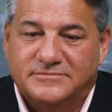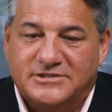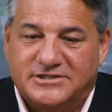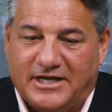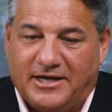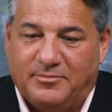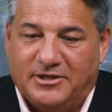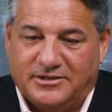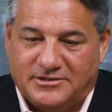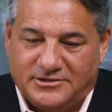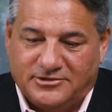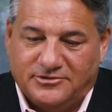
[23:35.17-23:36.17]

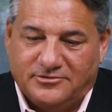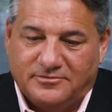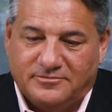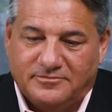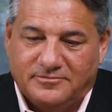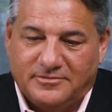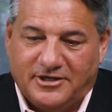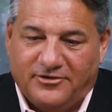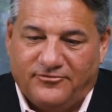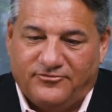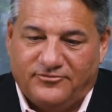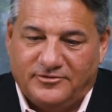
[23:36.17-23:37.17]
statement to
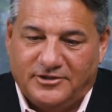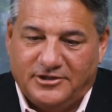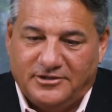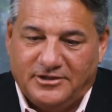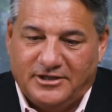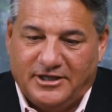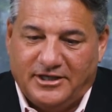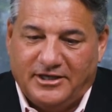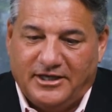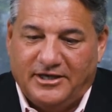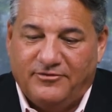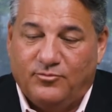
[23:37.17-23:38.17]
if
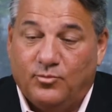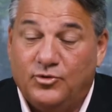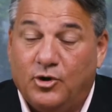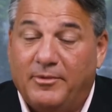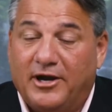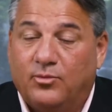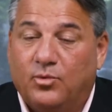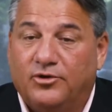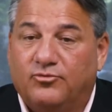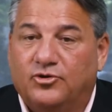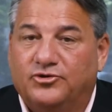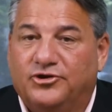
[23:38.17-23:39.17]
you, no matter
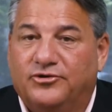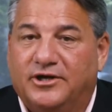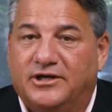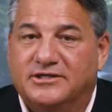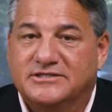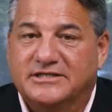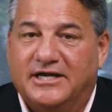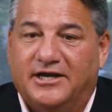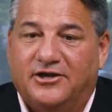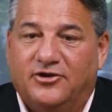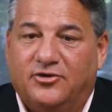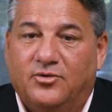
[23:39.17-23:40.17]
what role you're in,
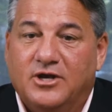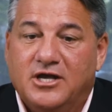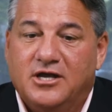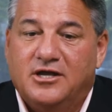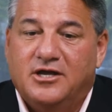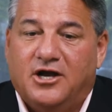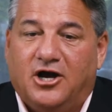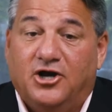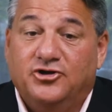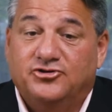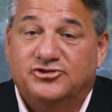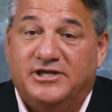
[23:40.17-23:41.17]
CIO,
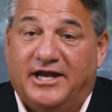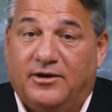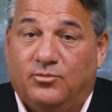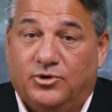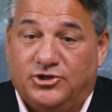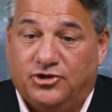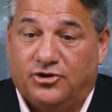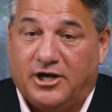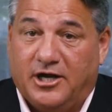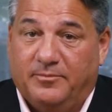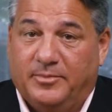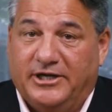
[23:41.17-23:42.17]
understand what your
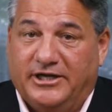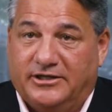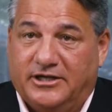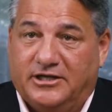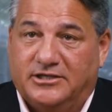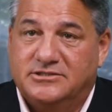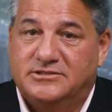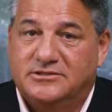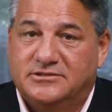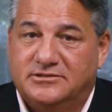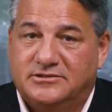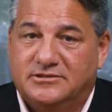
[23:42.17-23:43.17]
company does